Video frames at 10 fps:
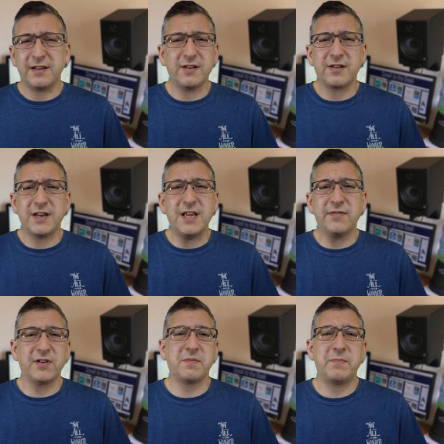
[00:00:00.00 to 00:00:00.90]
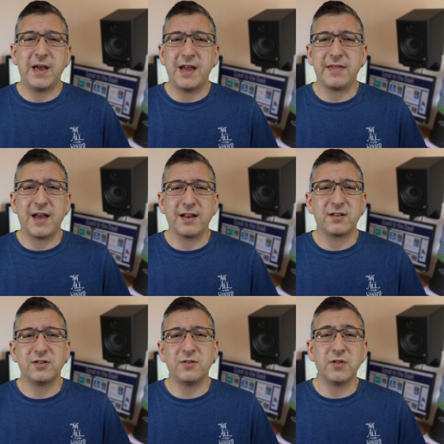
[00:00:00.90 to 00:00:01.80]
You can even compare
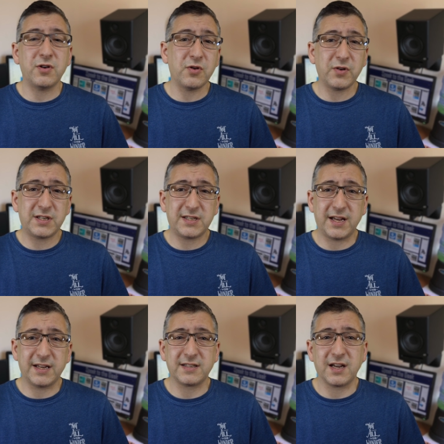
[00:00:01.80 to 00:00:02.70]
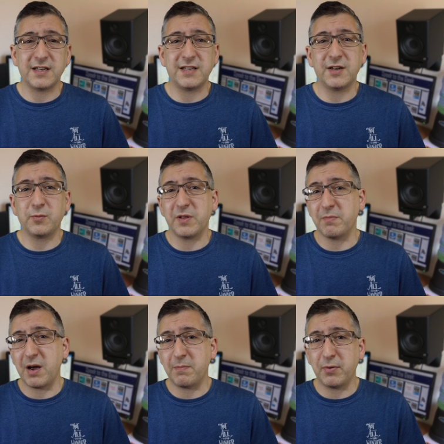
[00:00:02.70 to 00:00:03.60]
that to the noise test I did with
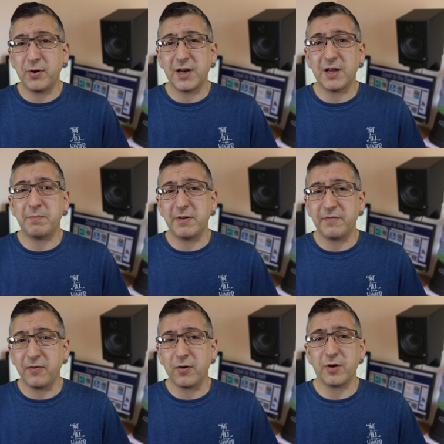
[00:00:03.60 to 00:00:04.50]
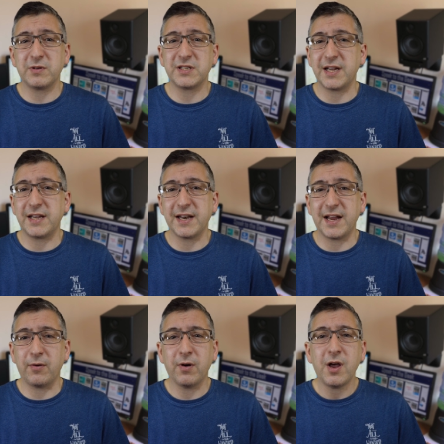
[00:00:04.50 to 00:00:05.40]
my boiler before it was taken
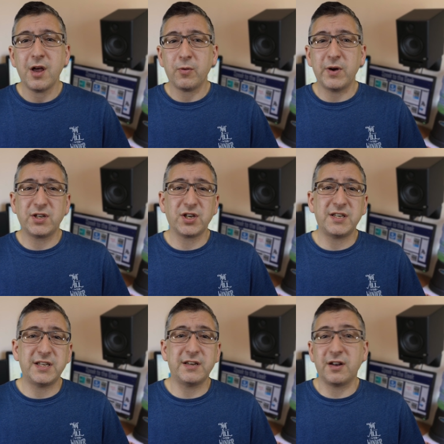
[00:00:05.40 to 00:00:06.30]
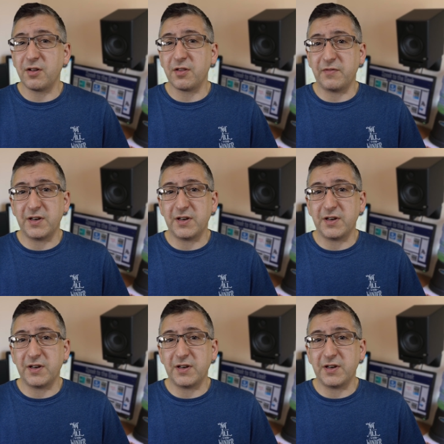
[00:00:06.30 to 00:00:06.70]
out, which I did in another